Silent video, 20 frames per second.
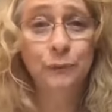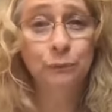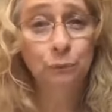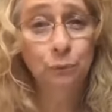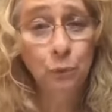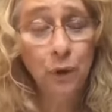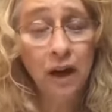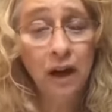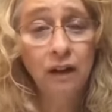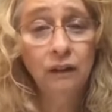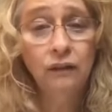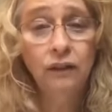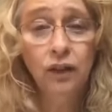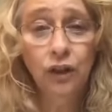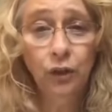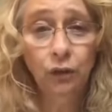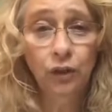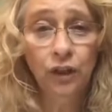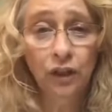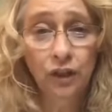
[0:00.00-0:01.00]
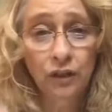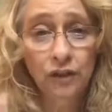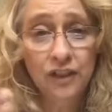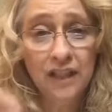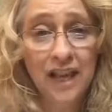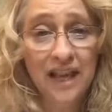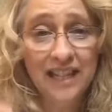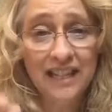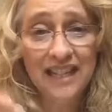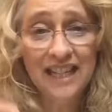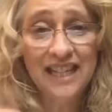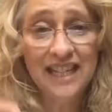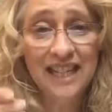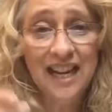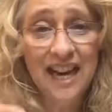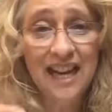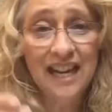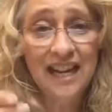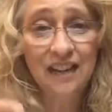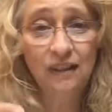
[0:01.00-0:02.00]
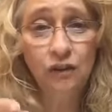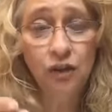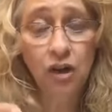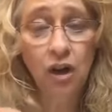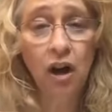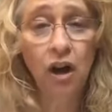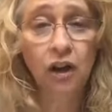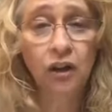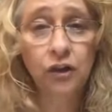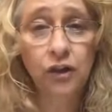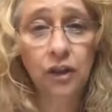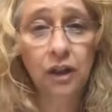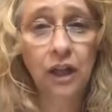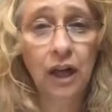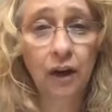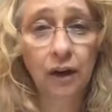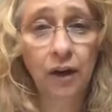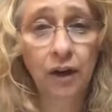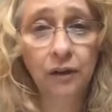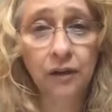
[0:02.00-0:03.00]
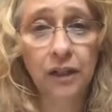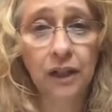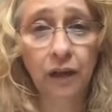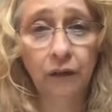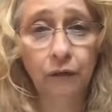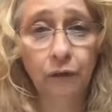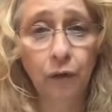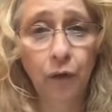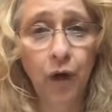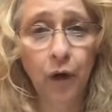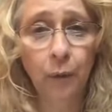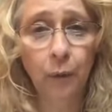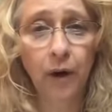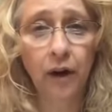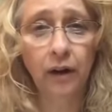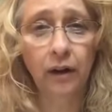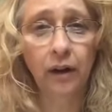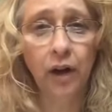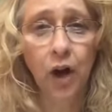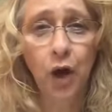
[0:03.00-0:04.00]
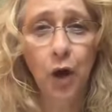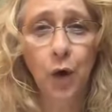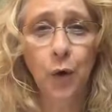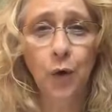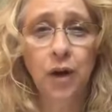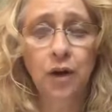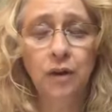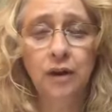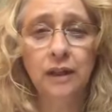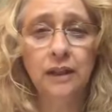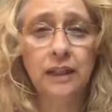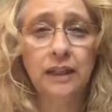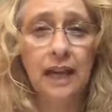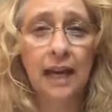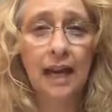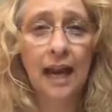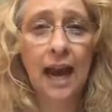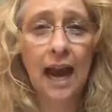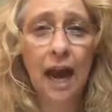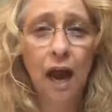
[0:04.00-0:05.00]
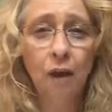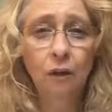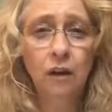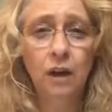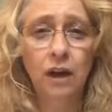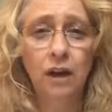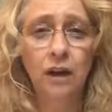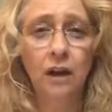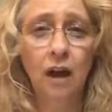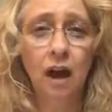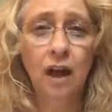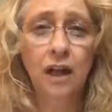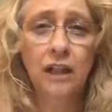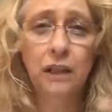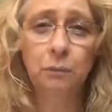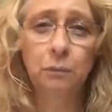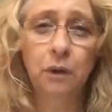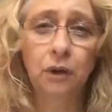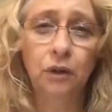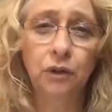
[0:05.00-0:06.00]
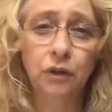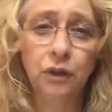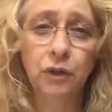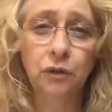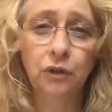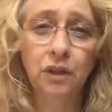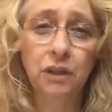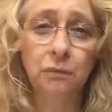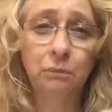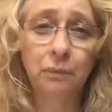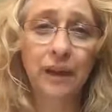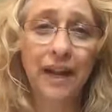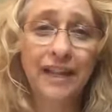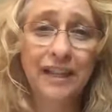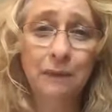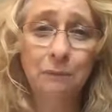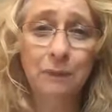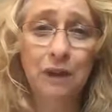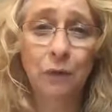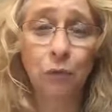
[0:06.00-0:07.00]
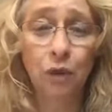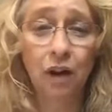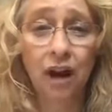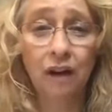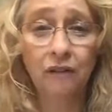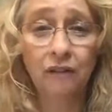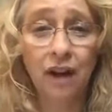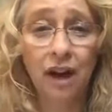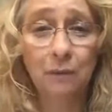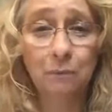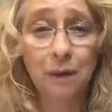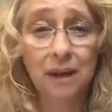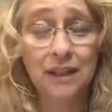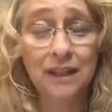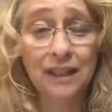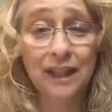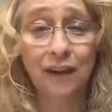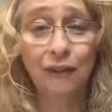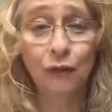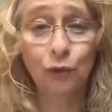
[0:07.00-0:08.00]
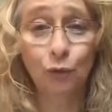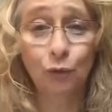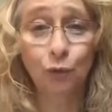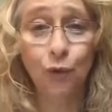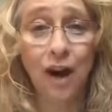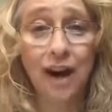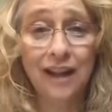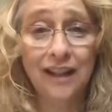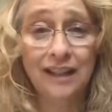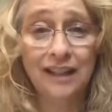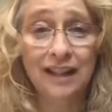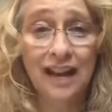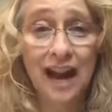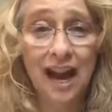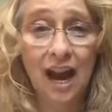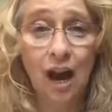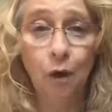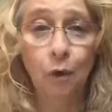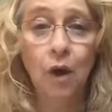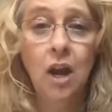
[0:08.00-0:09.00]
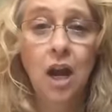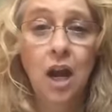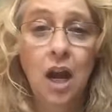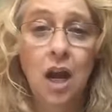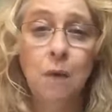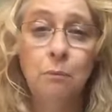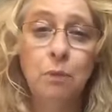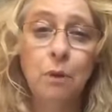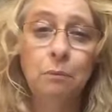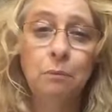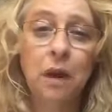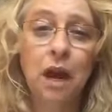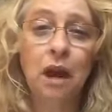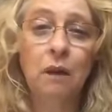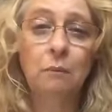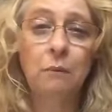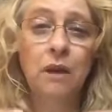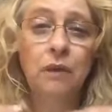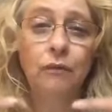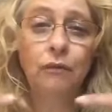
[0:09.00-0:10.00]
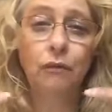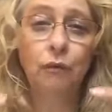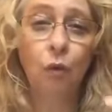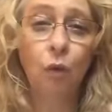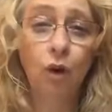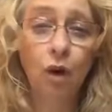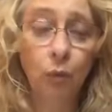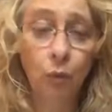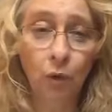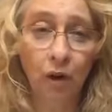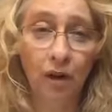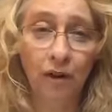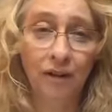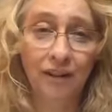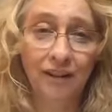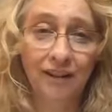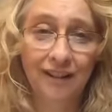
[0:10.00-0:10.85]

well, you can use that as a negative charge to carry yourself forward, or you can say, How can God, Spirit, or Source bless me where I find myself right now and propel me forward